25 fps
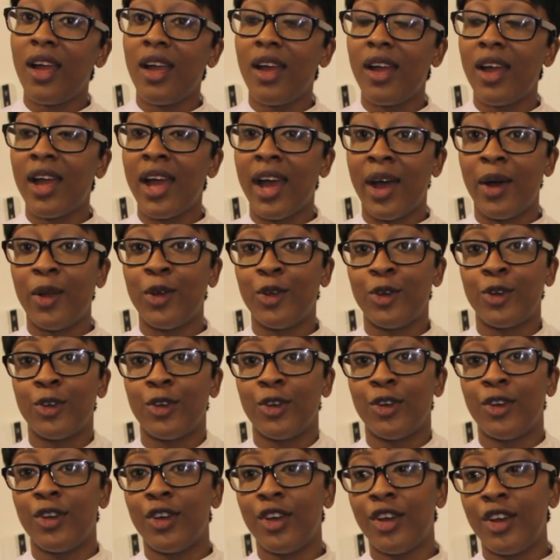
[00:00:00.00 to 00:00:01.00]
How
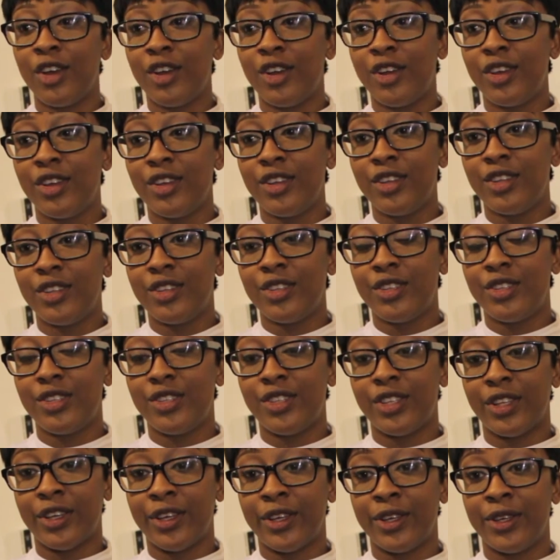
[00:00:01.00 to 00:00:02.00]
long?
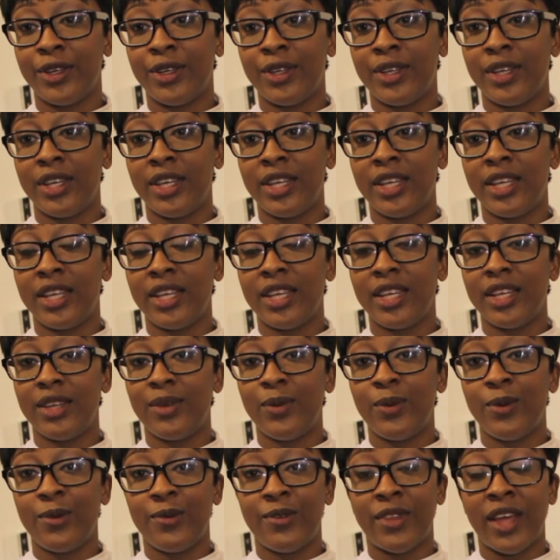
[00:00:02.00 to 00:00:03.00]
So
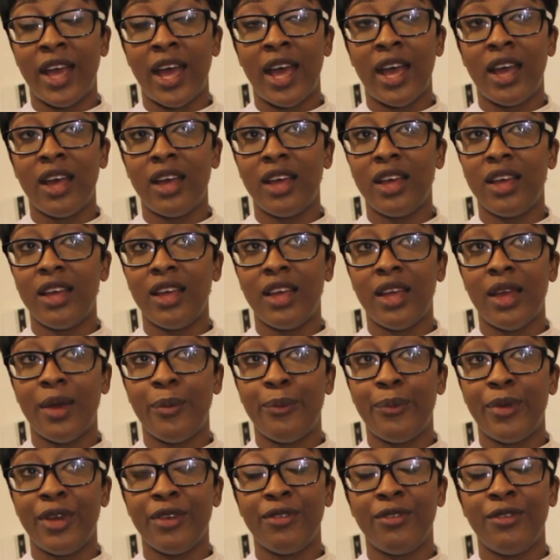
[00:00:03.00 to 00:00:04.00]
with that,
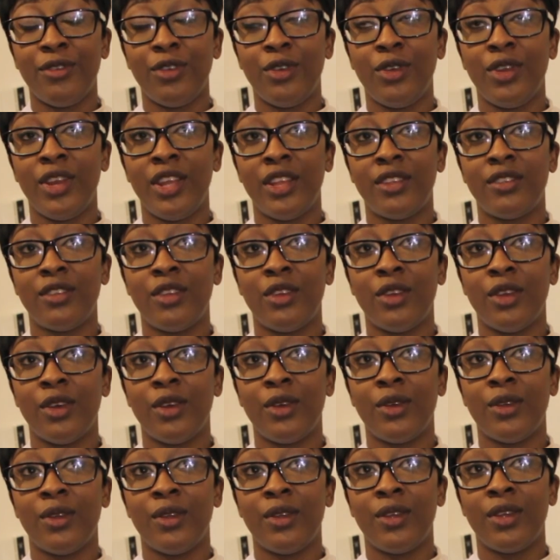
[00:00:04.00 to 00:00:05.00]
both of you need to
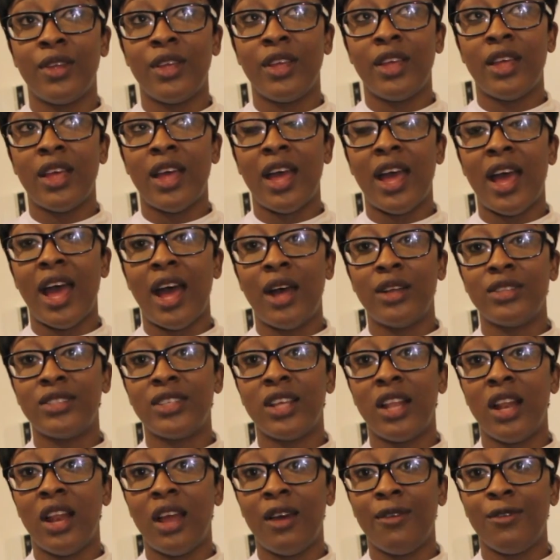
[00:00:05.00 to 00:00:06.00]
know how
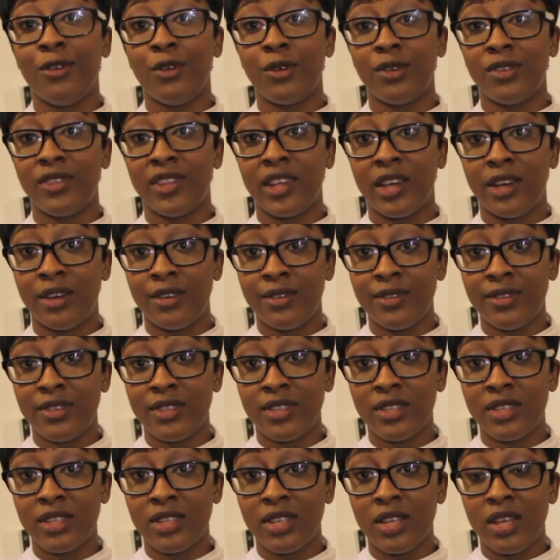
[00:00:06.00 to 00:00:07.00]
to love
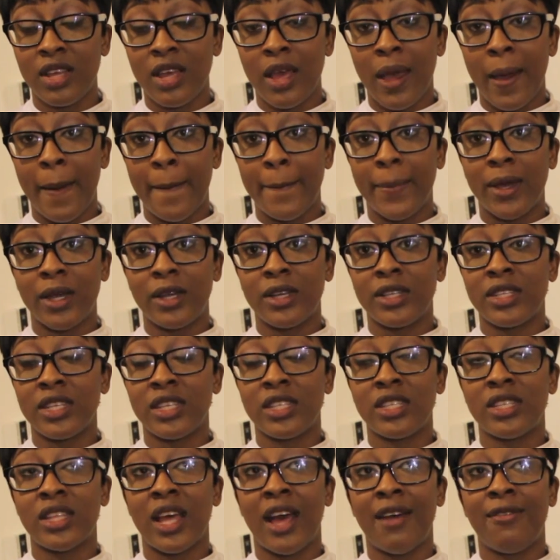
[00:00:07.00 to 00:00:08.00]
yourselves,
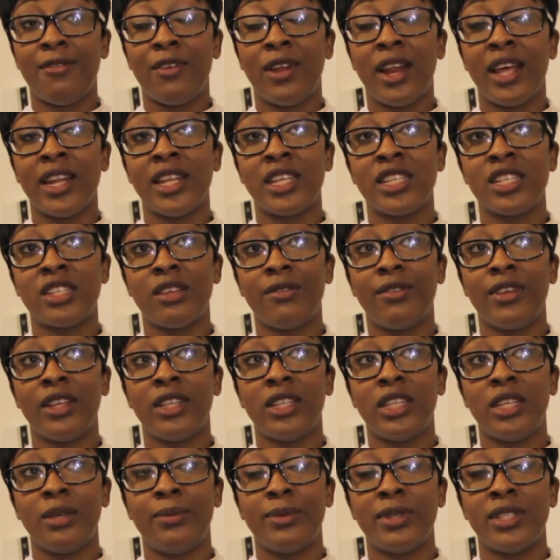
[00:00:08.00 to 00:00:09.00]
because I feel like there's
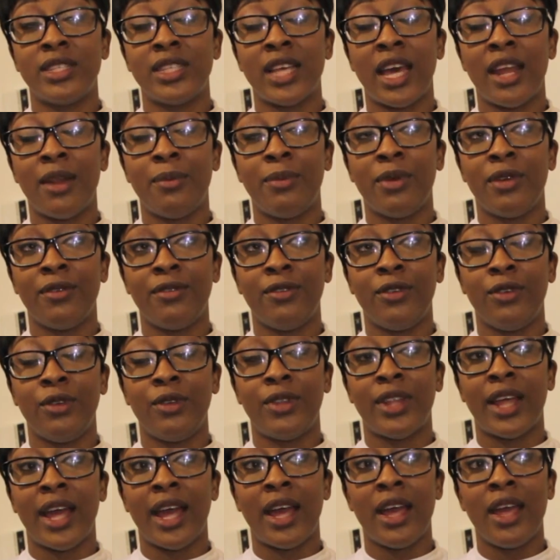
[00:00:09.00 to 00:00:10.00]
something deep inside of both of
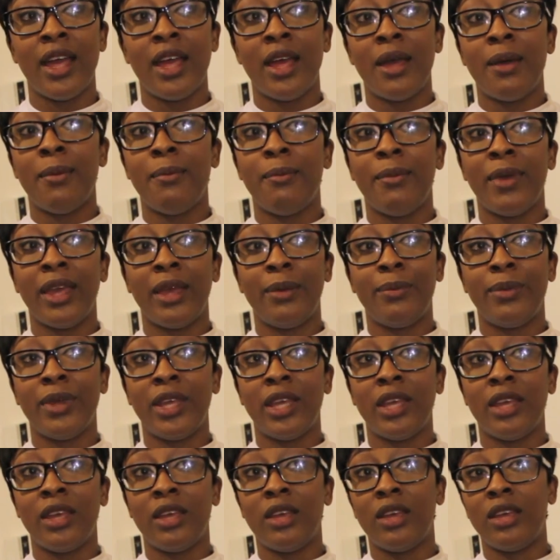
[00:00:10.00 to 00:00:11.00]
you that may
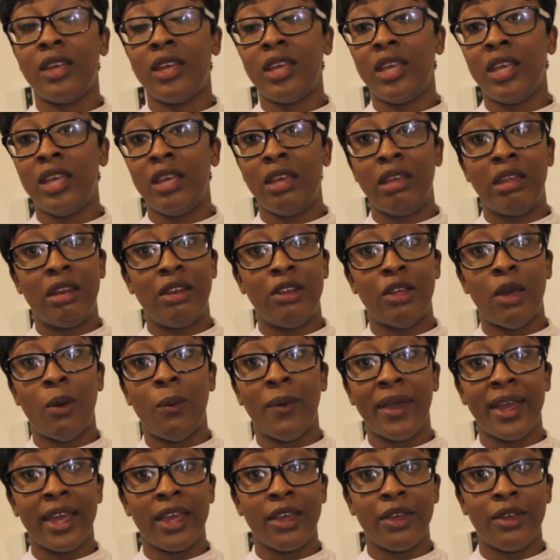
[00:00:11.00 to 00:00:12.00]
be eating
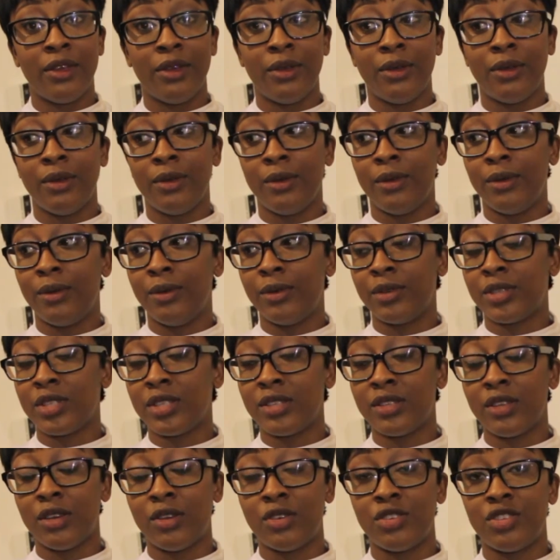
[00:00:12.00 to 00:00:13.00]
away at you or
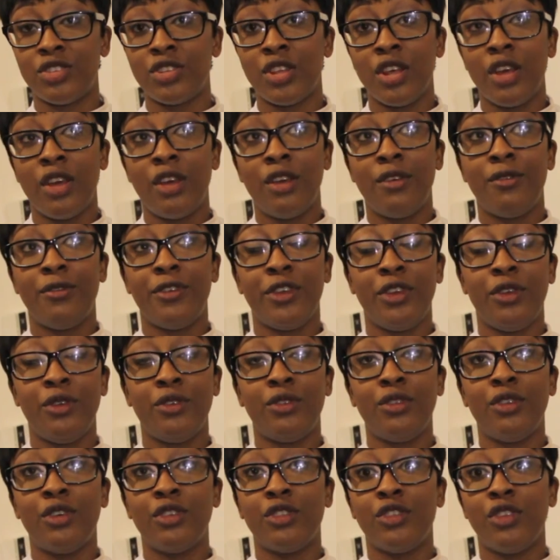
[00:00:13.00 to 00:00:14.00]
doing something. Because for
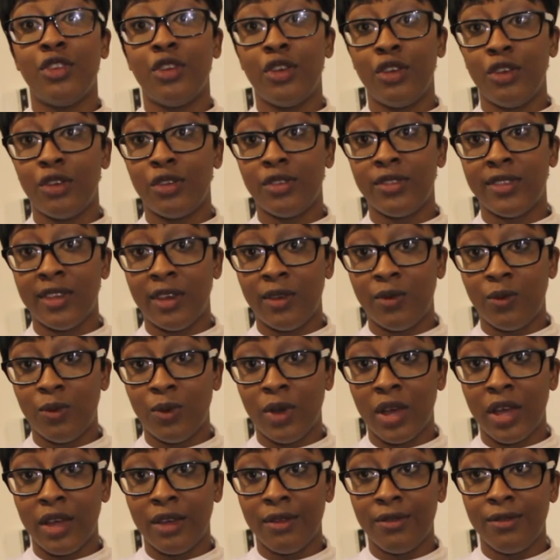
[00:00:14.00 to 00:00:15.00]
you not to know your
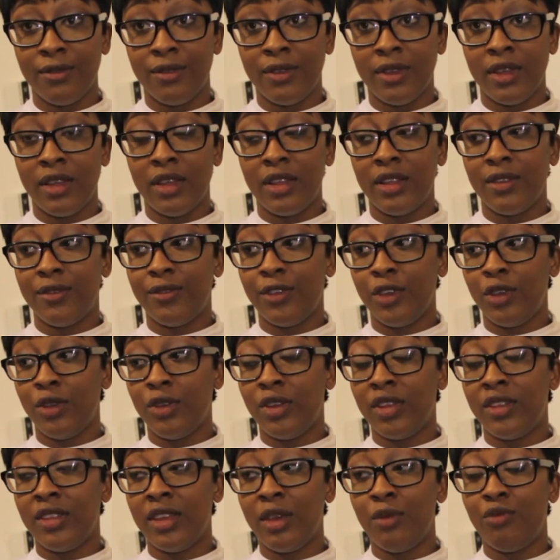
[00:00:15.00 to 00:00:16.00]
self-worth, for you
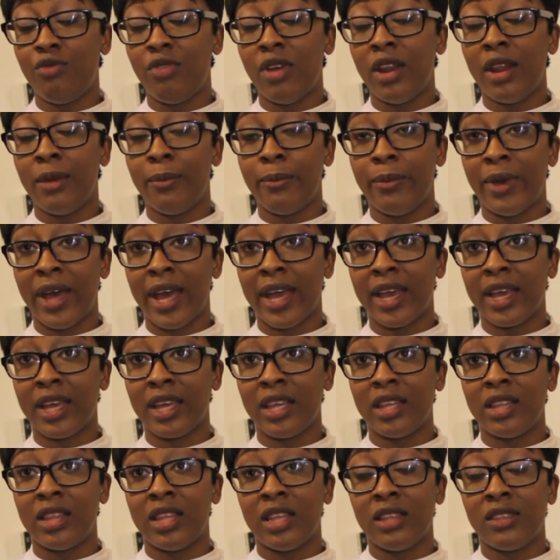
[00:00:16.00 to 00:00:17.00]
to keep running
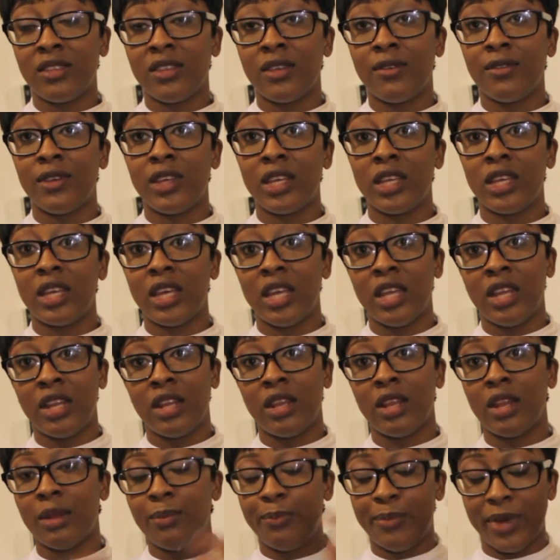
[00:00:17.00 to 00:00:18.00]
back, there's
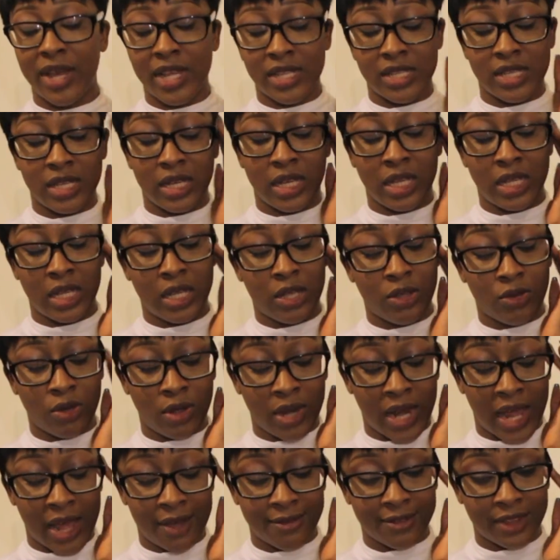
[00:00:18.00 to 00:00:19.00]
something personally in
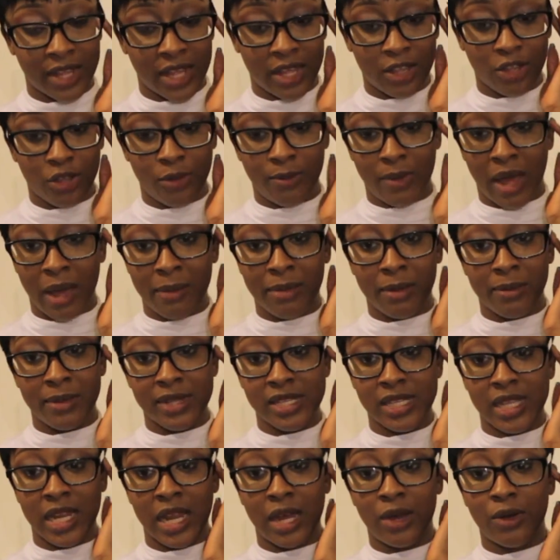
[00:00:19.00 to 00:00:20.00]
your life that you might be
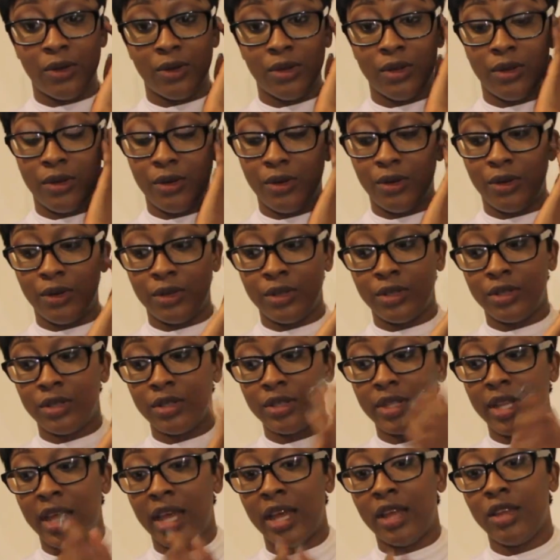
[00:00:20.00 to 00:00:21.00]
missing out on,
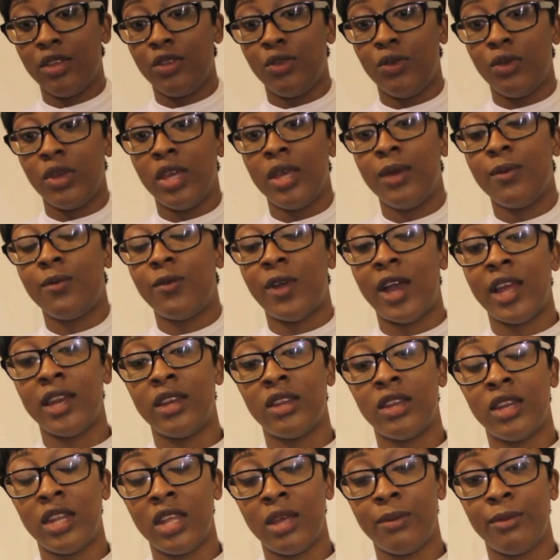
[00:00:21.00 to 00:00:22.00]
that you keep
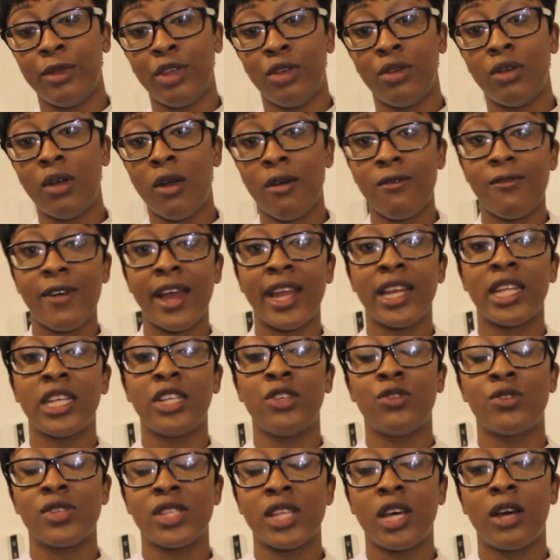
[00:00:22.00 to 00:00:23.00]
finding him and you can't find it
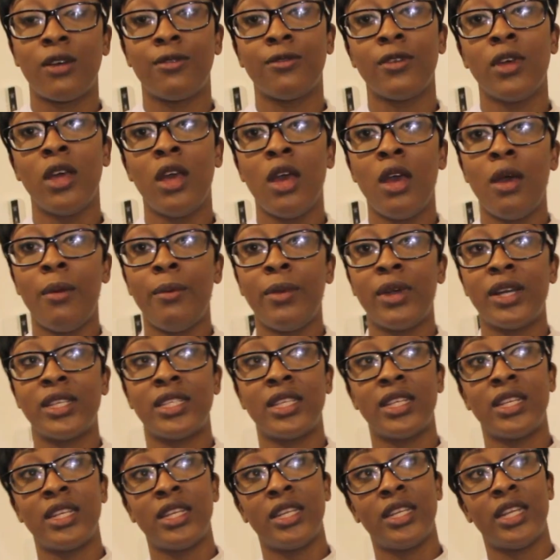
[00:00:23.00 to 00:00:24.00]
in yourself.
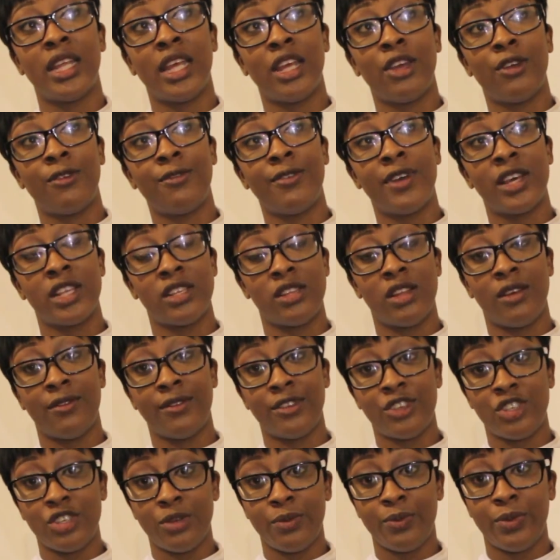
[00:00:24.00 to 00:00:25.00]
Because at the end of the day, your first
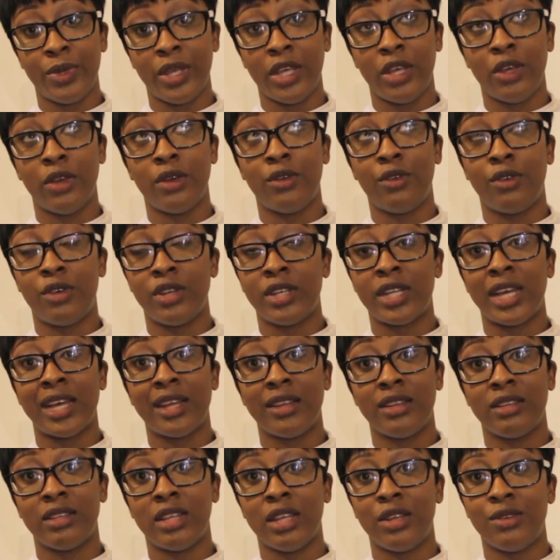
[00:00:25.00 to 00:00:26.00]
love should be God
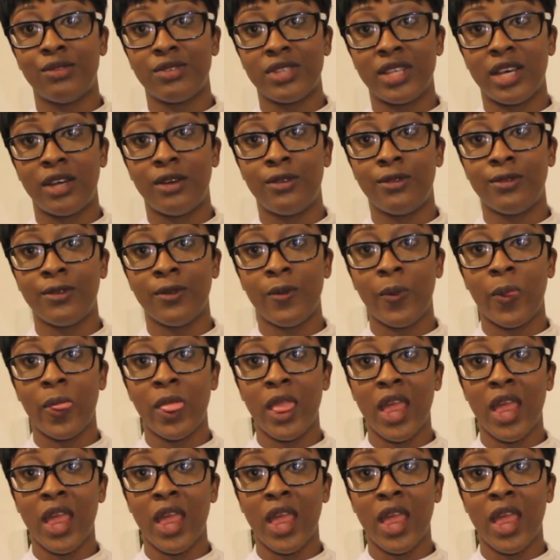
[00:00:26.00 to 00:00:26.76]
than yourself.